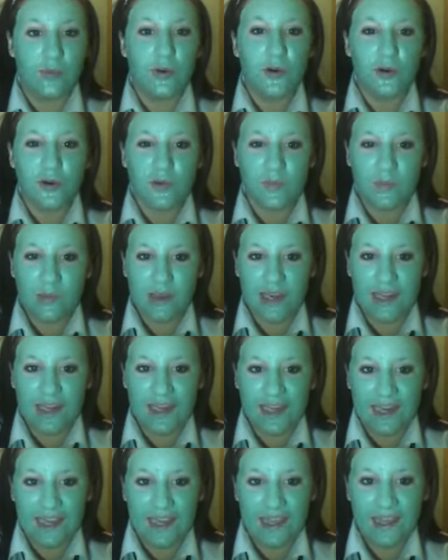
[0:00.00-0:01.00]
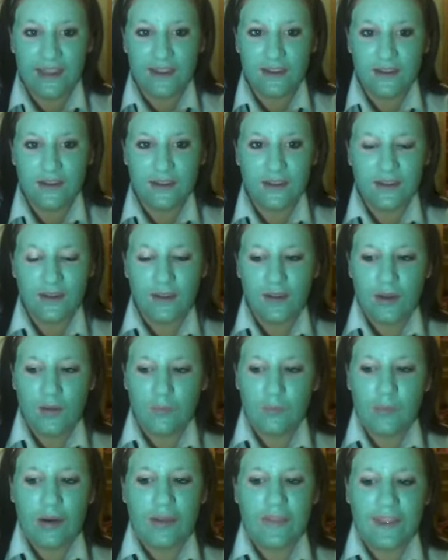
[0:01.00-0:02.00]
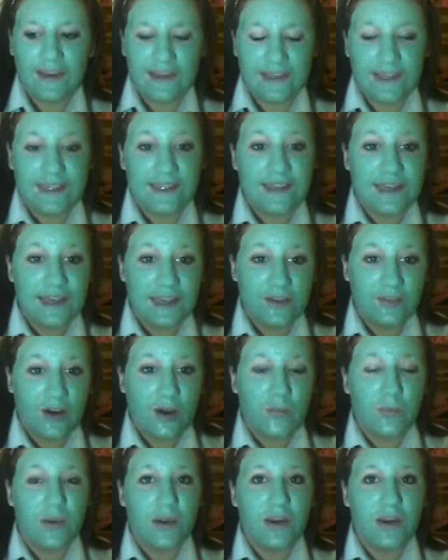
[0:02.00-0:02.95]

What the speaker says: Not completely, but they did clear up,